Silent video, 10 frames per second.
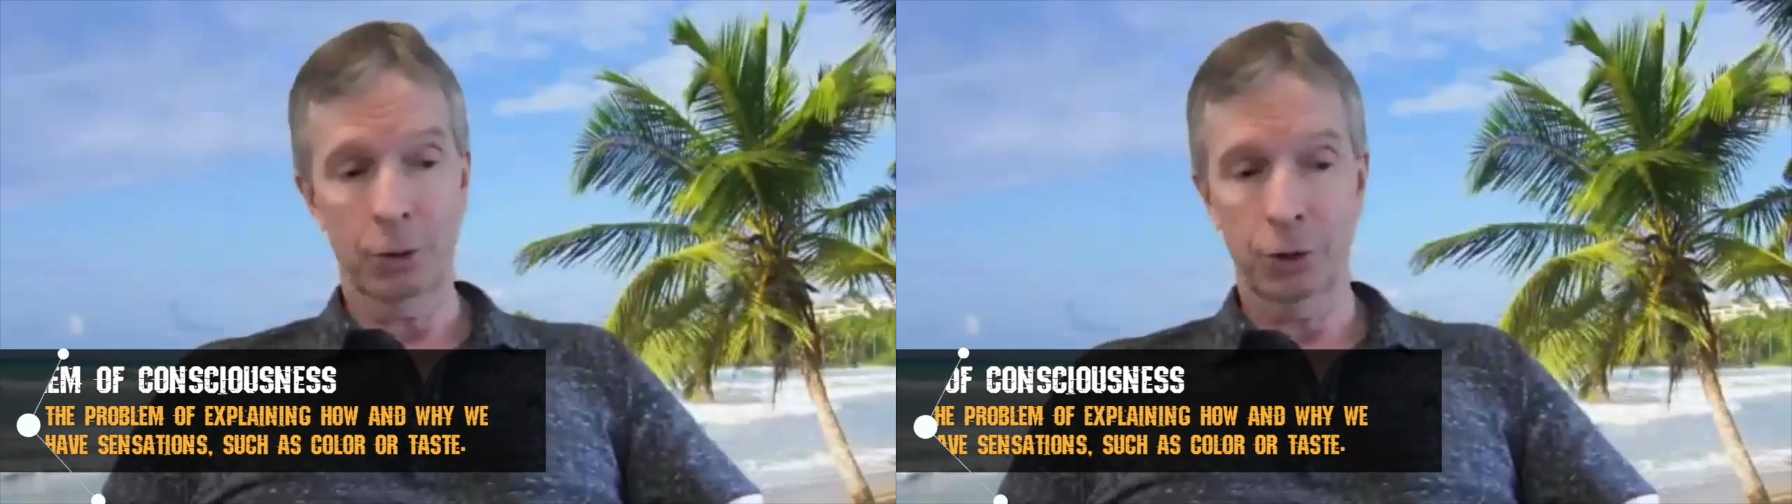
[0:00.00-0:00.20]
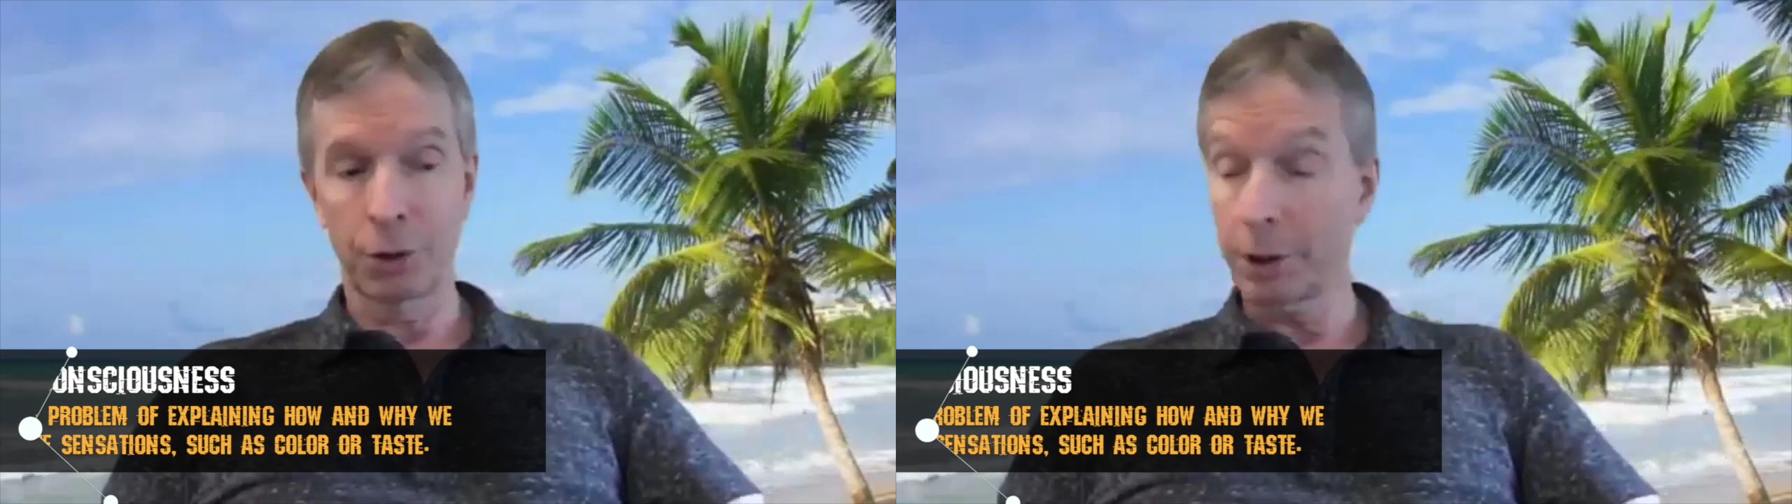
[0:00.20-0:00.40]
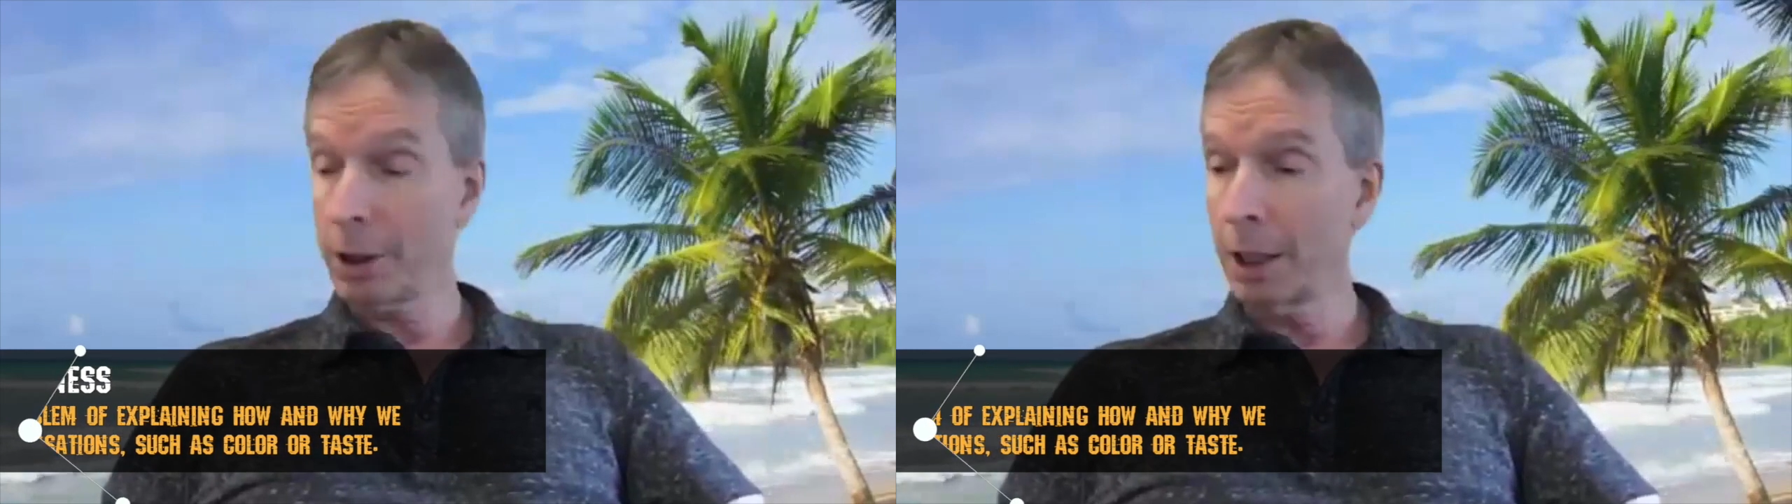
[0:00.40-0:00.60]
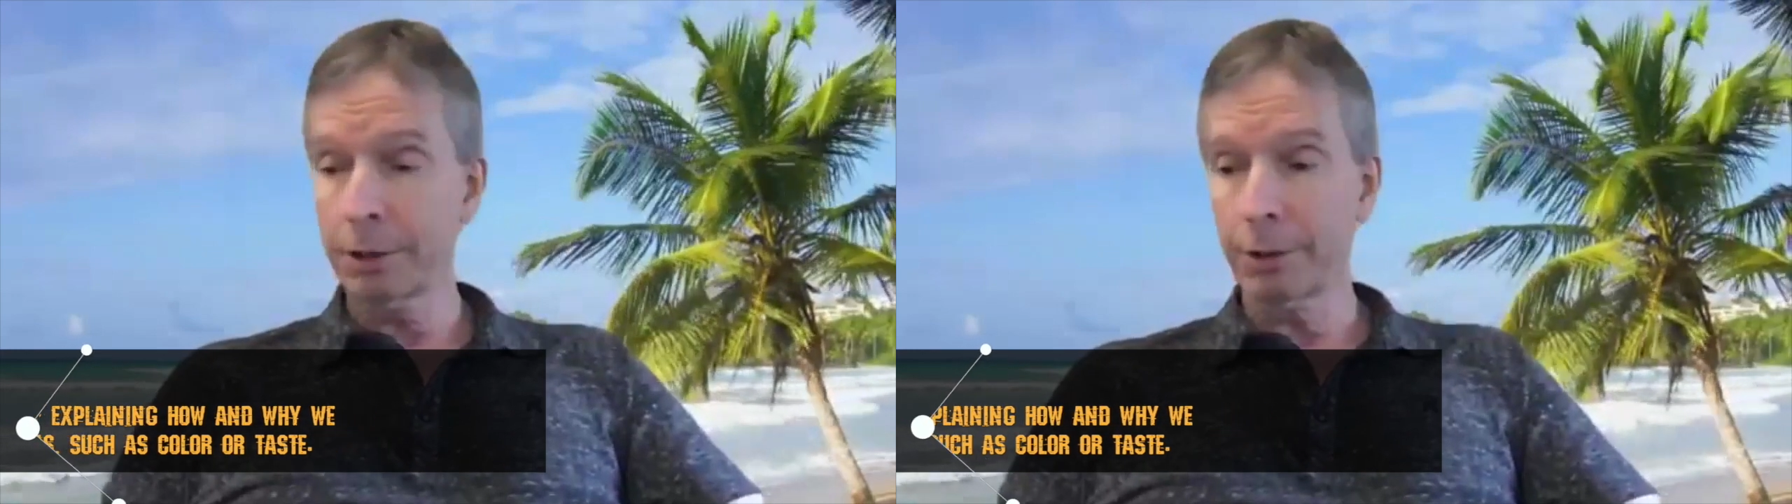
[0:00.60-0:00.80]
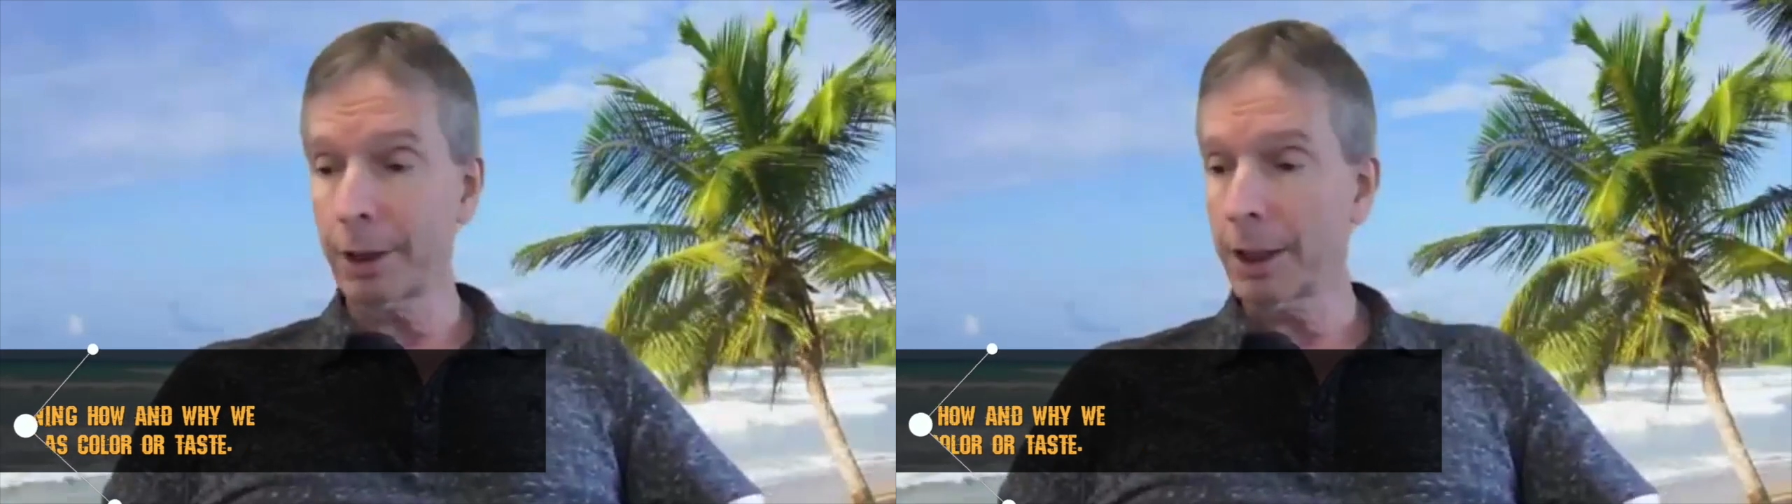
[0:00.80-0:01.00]
To the
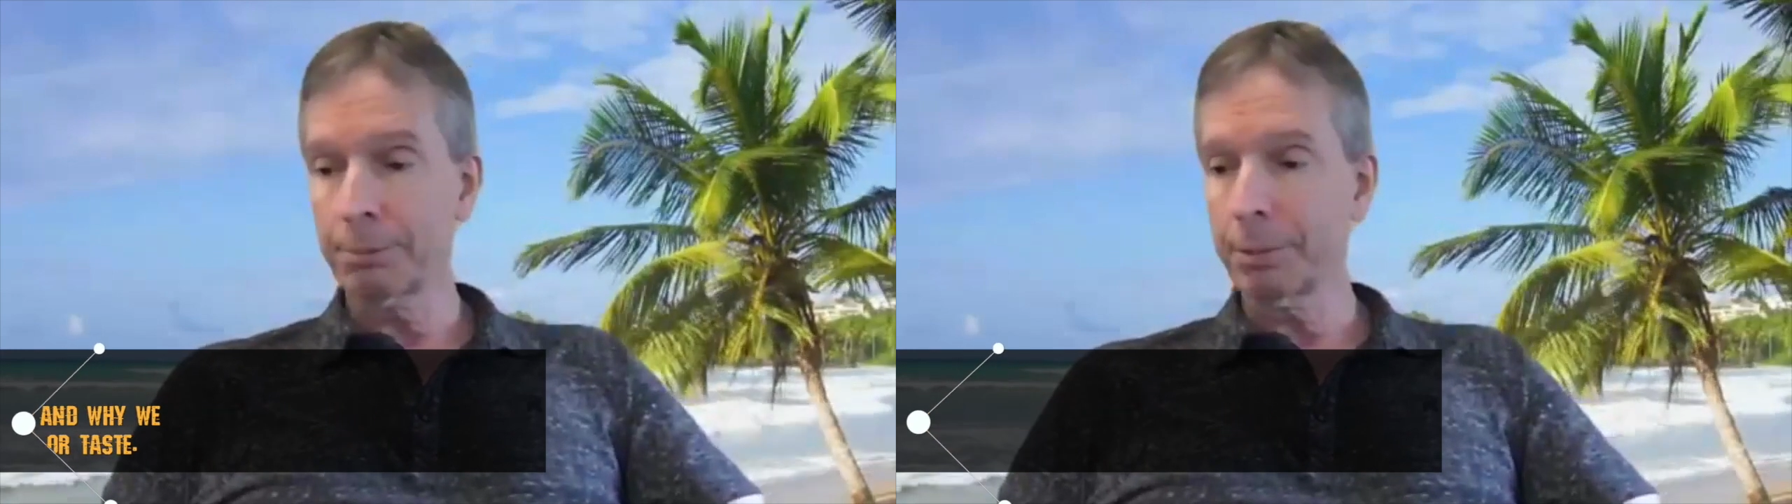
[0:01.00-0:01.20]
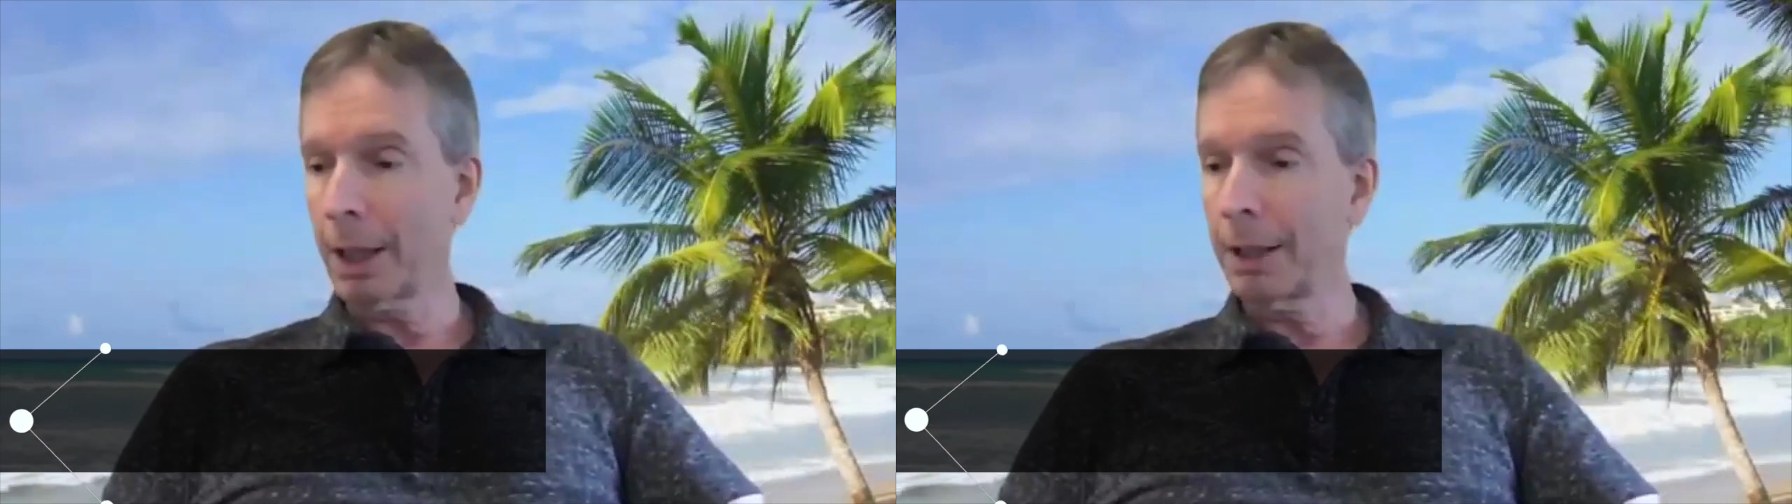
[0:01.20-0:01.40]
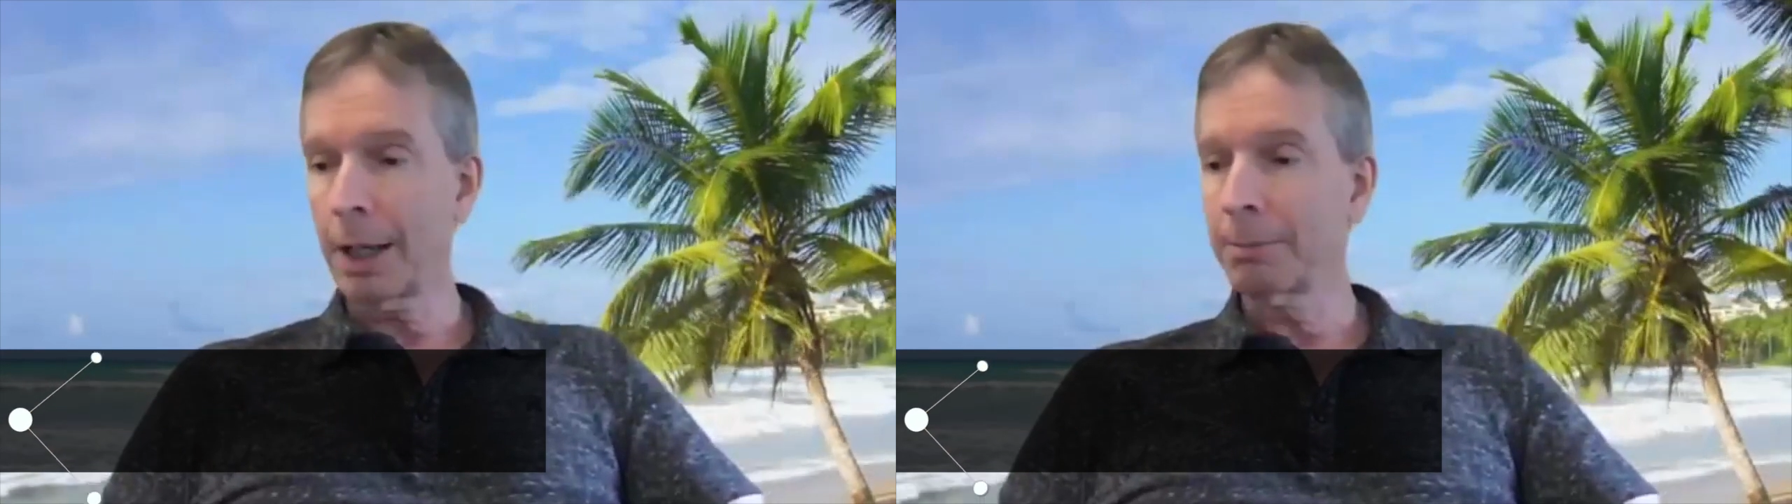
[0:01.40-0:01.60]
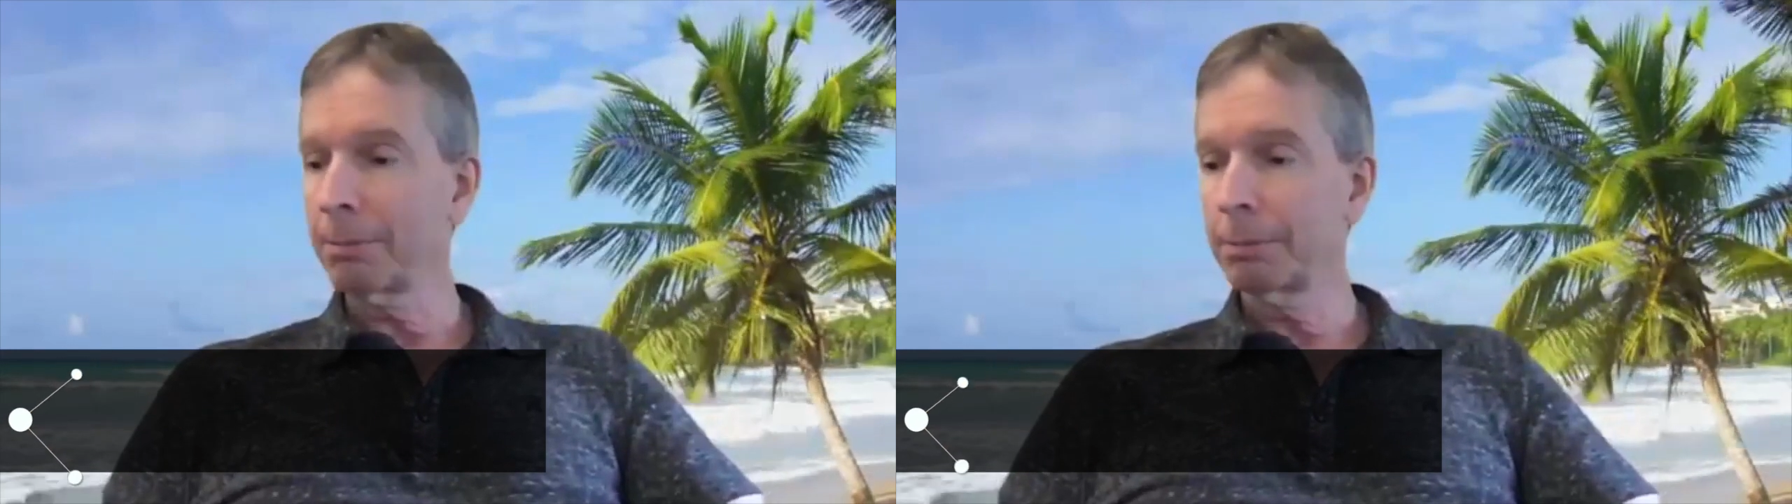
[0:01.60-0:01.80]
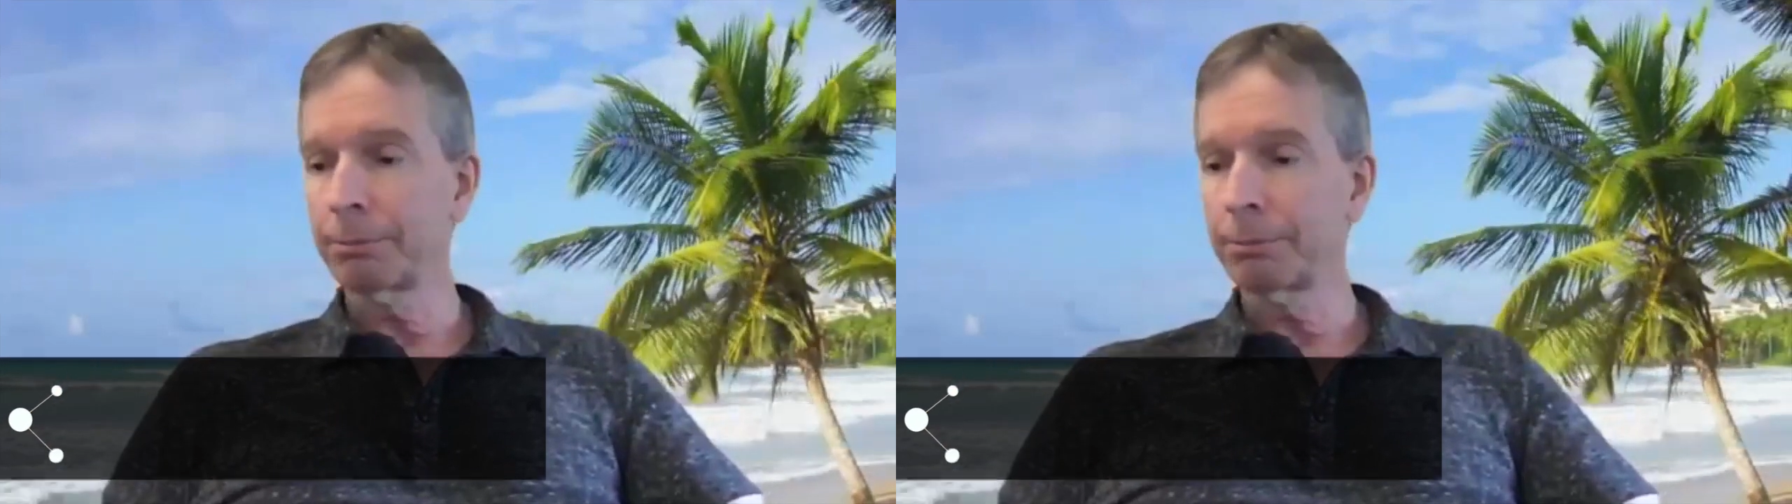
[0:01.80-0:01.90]
contrary, I'm